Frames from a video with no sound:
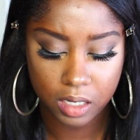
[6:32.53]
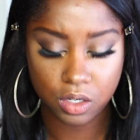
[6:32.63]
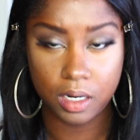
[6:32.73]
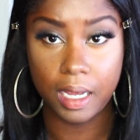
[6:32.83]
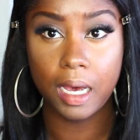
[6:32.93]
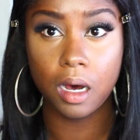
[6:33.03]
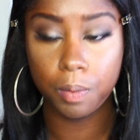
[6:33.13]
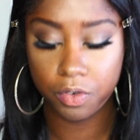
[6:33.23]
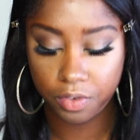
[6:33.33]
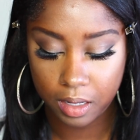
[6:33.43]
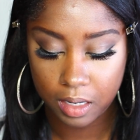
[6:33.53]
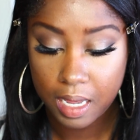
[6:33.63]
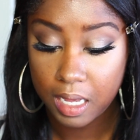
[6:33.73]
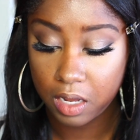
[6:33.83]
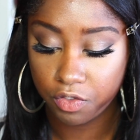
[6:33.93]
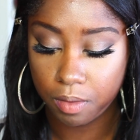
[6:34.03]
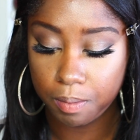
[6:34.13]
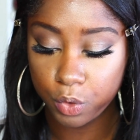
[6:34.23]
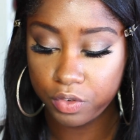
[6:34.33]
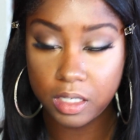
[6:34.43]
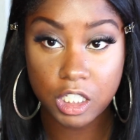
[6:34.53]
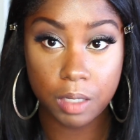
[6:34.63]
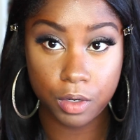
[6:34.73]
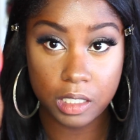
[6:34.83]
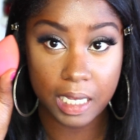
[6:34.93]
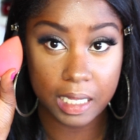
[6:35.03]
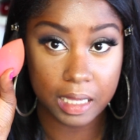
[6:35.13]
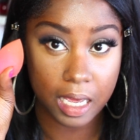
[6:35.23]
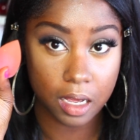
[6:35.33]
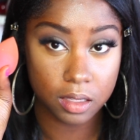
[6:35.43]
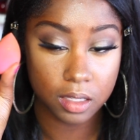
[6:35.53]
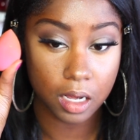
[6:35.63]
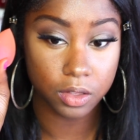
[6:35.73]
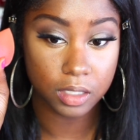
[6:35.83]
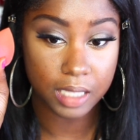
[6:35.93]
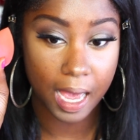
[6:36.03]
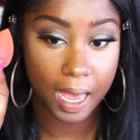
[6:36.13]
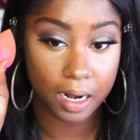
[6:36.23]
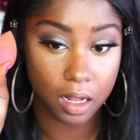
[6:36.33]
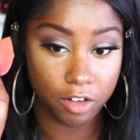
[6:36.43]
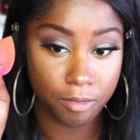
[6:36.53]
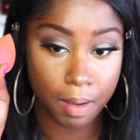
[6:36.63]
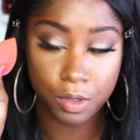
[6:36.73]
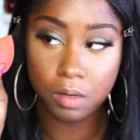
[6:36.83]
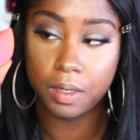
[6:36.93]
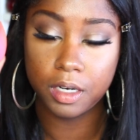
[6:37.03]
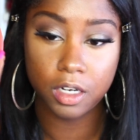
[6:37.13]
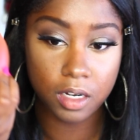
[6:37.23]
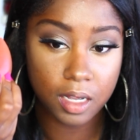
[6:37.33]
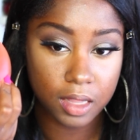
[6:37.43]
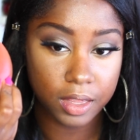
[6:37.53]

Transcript: It's going to help prevent it from moving. So I'm going to take the other side of my beauty blender.